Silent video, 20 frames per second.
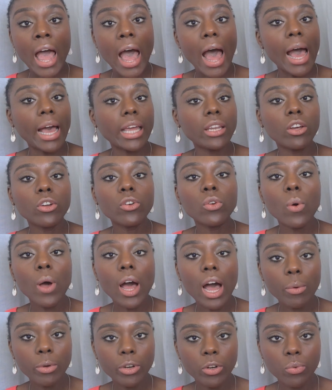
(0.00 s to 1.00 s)
I don't know
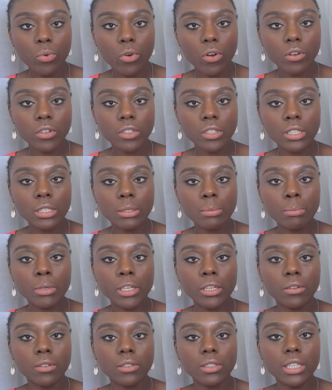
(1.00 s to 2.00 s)
how it works
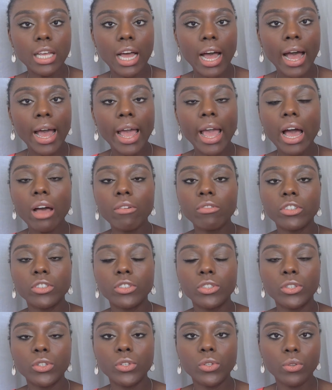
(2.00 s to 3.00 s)
because I
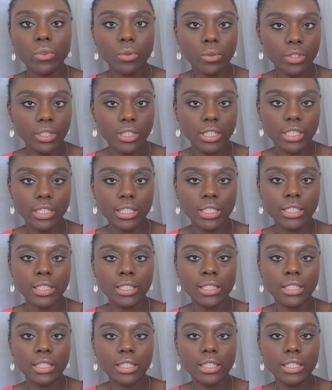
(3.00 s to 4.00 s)
haven't used
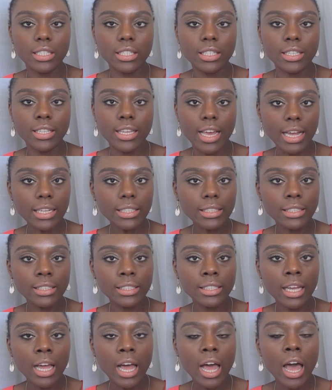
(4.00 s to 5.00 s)
it
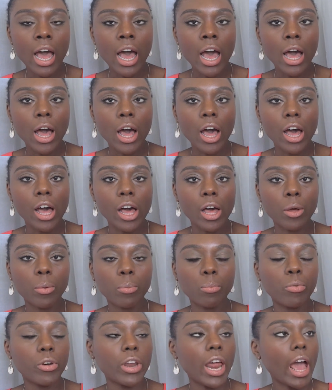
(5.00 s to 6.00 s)
yet,
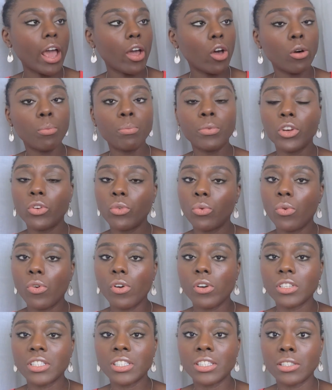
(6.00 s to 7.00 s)
um, but I hope it
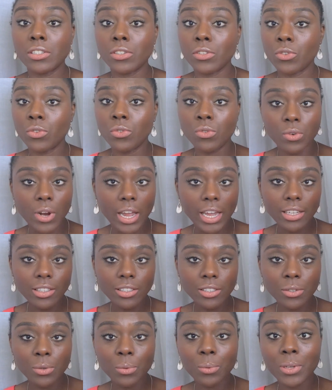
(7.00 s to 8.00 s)
works
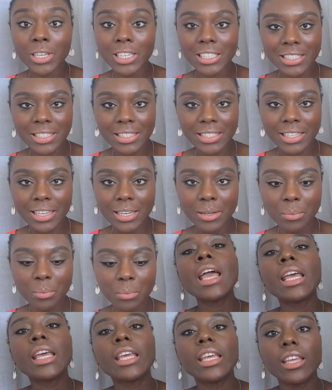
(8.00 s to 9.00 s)
great. We'll see.
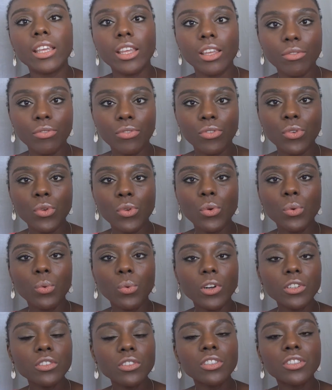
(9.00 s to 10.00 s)
If you
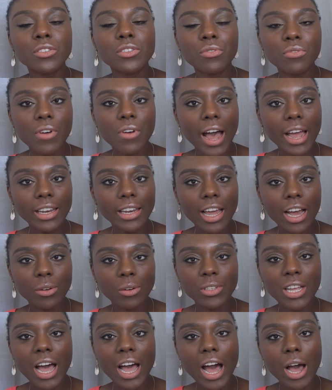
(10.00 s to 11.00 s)
want to find
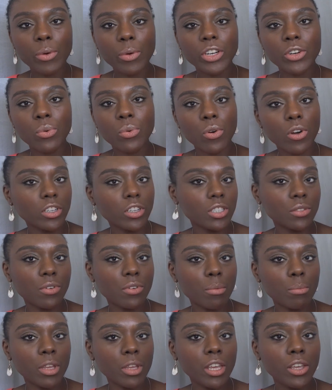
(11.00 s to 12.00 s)
out how it works
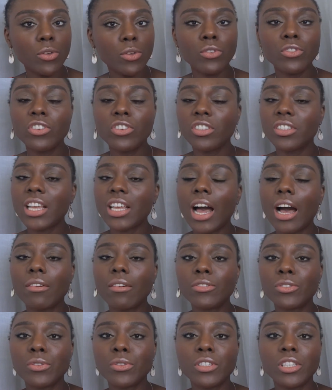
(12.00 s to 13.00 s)
for me, you just
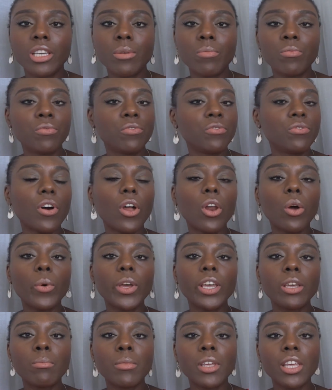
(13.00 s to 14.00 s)
have to keep
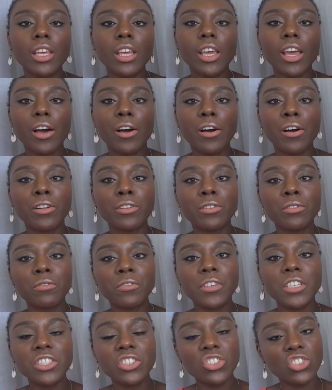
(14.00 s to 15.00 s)
following me on
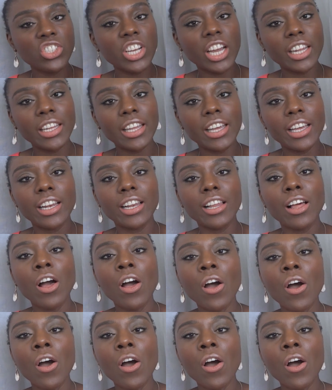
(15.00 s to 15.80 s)
this channel,